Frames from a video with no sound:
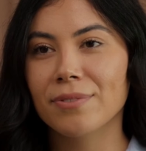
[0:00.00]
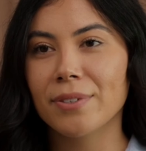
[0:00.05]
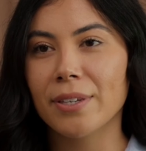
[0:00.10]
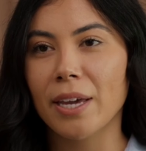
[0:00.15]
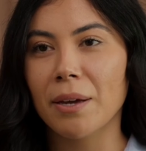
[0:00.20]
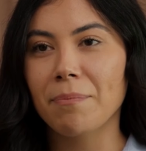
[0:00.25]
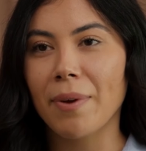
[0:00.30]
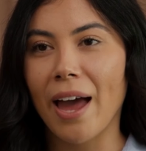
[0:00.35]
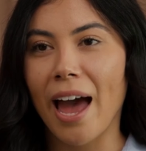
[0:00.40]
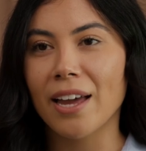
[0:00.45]

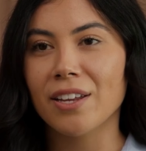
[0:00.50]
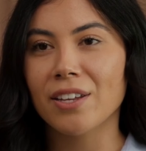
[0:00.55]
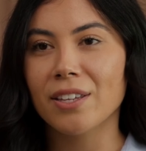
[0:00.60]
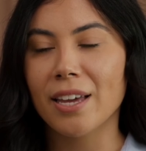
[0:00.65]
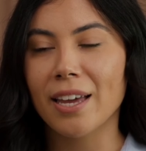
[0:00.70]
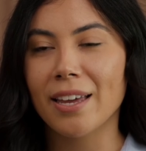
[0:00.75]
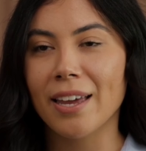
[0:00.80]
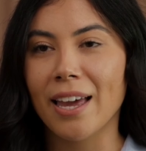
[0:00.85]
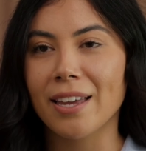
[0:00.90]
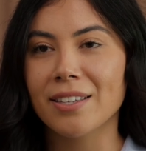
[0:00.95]
Imagine
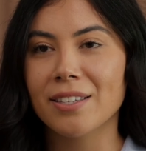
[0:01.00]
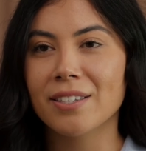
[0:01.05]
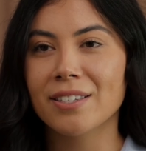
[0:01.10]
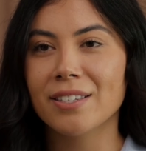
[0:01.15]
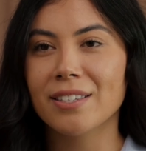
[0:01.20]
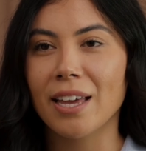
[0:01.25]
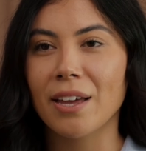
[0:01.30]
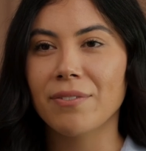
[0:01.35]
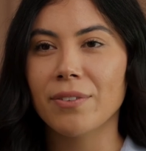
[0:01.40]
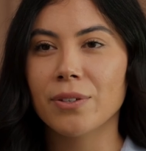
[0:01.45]
it as a
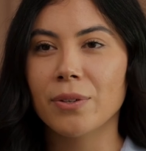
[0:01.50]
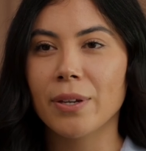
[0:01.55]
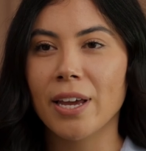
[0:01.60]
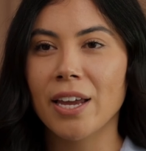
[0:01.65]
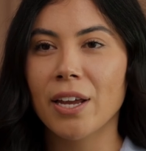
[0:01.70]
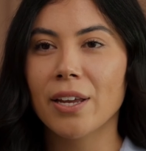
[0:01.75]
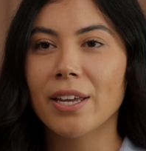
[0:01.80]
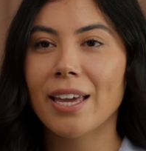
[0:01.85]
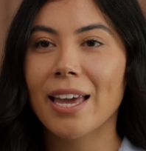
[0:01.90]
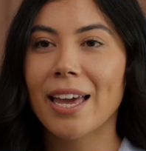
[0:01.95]

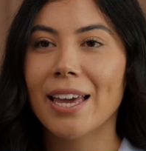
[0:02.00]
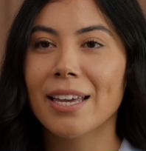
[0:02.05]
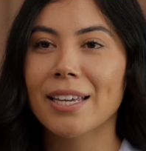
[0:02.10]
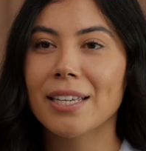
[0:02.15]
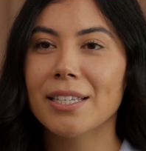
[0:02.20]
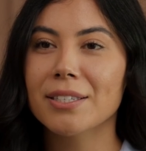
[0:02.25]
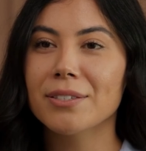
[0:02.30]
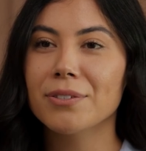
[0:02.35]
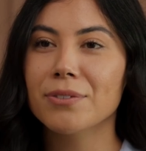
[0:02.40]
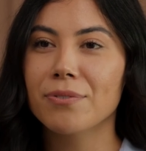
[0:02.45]
7-layer
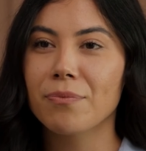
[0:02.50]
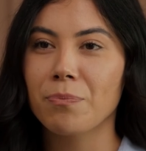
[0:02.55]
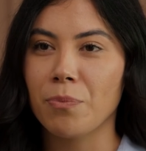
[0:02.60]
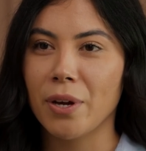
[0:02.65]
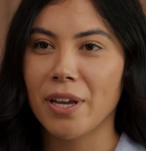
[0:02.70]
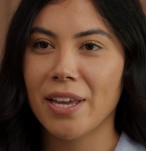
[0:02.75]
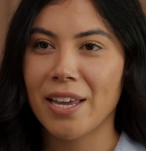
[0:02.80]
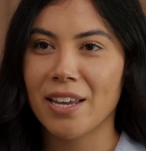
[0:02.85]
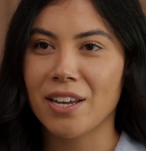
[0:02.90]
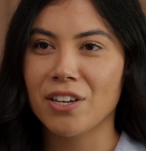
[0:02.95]
cake,
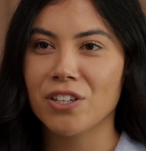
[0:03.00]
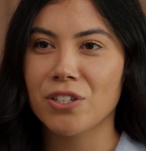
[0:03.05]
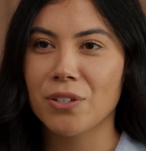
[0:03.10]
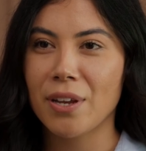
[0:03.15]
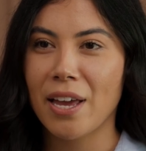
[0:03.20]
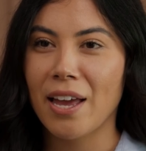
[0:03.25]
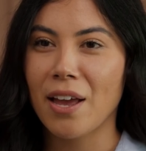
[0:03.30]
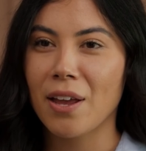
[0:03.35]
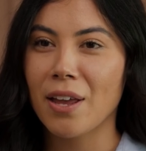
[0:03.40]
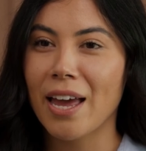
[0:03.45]
where each
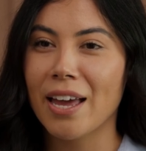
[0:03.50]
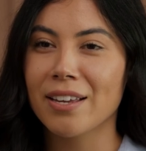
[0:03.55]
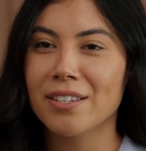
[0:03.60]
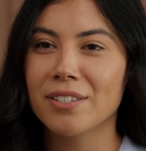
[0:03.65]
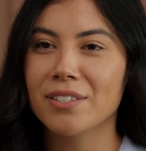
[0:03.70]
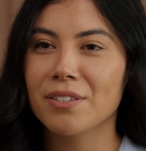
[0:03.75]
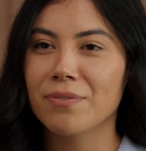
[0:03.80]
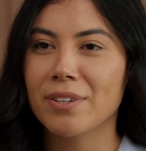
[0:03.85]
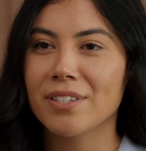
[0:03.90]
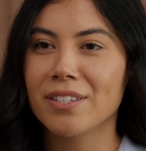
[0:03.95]
layer has a
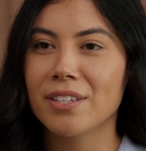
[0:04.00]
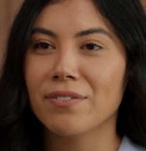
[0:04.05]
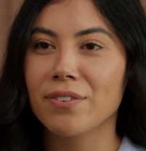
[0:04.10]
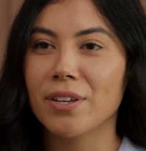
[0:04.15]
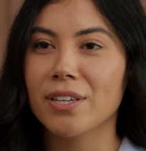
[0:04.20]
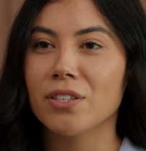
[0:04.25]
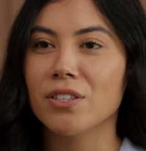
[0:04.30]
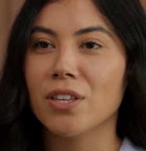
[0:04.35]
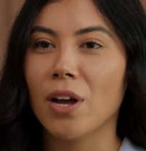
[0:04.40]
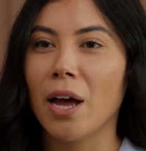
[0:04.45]

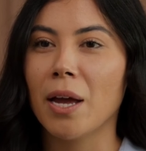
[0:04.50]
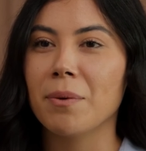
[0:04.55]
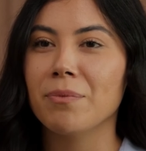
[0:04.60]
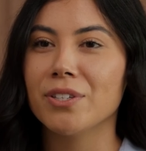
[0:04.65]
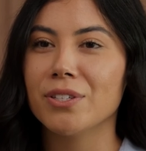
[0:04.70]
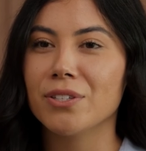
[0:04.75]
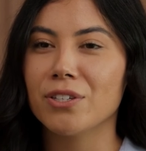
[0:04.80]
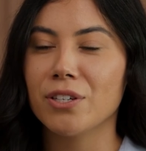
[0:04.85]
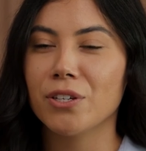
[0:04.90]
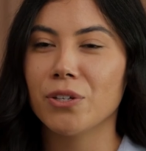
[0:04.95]
specific job
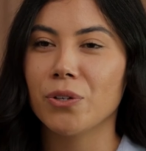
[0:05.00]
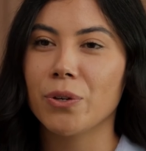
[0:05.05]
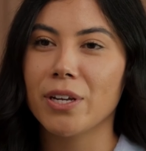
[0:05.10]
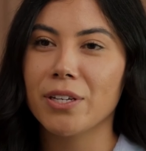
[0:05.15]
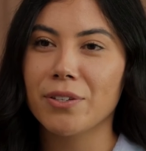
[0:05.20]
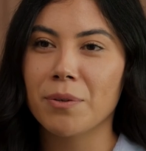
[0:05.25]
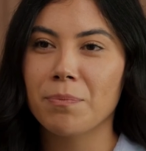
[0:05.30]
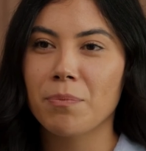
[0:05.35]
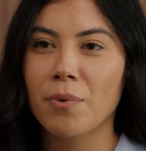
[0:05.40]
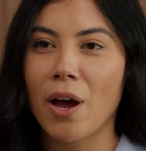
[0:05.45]
to do
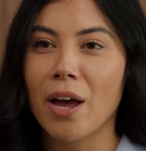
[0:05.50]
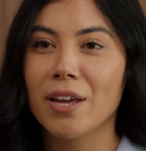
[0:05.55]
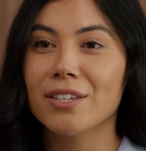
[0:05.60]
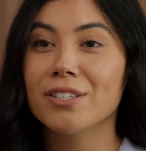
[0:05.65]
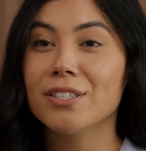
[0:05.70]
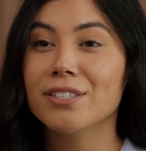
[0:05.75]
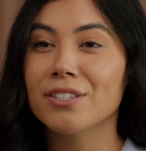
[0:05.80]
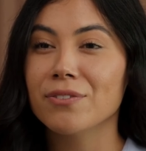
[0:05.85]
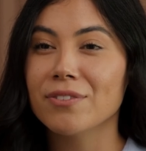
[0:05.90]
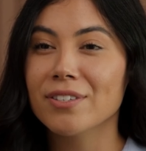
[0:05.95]
in the
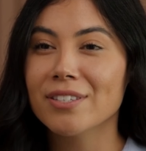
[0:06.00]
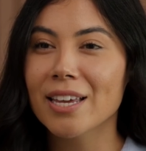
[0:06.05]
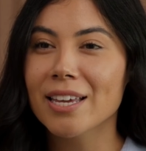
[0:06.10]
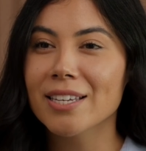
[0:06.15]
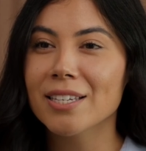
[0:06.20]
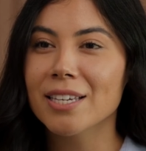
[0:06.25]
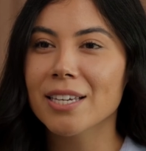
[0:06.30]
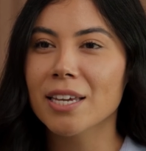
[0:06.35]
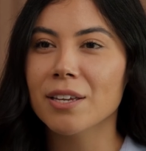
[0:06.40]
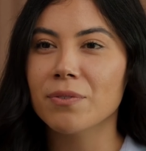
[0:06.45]
process of
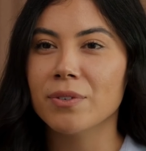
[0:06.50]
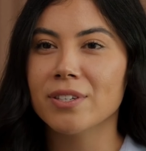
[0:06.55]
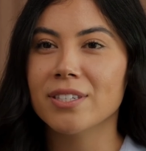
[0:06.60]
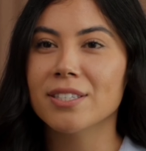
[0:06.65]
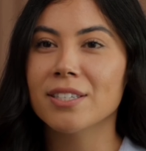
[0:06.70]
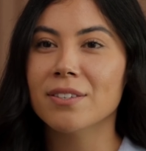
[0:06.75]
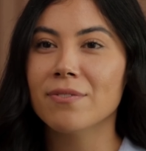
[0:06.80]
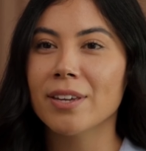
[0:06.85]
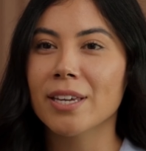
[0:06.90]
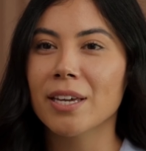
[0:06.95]
sending and
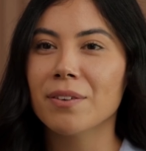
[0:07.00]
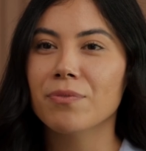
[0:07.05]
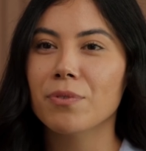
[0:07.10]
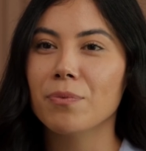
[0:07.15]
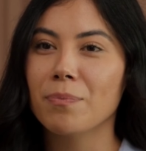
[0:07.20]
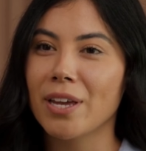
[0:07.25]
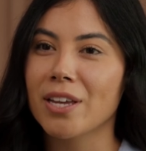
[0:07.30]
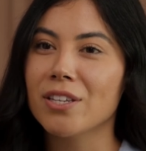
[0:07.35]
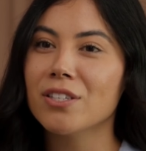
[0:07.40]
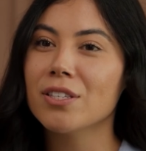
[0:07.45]
receiving
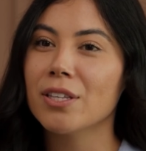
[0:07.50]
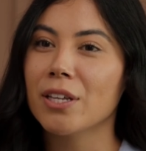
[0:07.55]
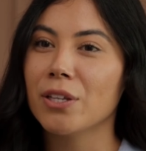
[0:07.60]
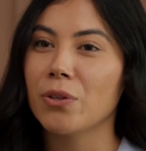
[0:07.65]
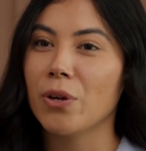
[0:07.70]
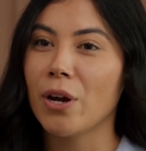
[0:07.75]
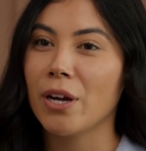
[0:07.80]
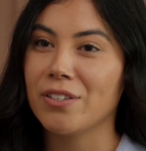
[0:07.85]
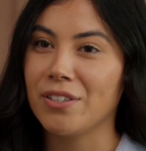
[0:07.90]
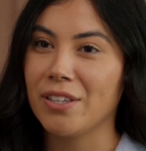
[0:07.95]
information
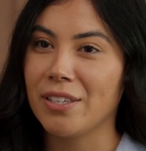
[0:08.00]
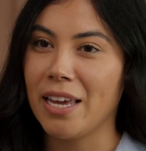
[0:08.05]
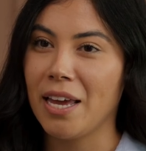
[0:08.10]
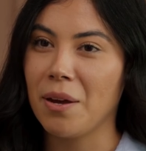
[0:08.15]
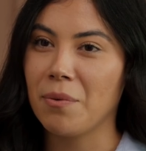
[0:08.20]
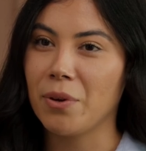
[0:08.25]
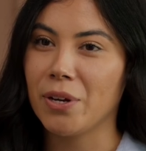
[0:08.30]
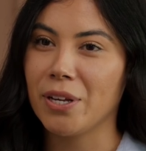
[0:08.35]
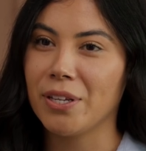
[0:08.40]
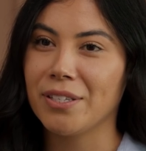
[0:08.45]
across a
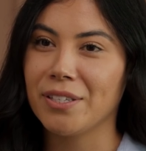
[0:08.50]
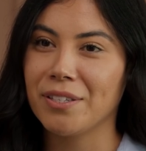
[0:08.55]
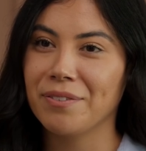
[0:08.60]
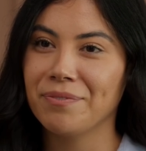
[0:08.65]
network.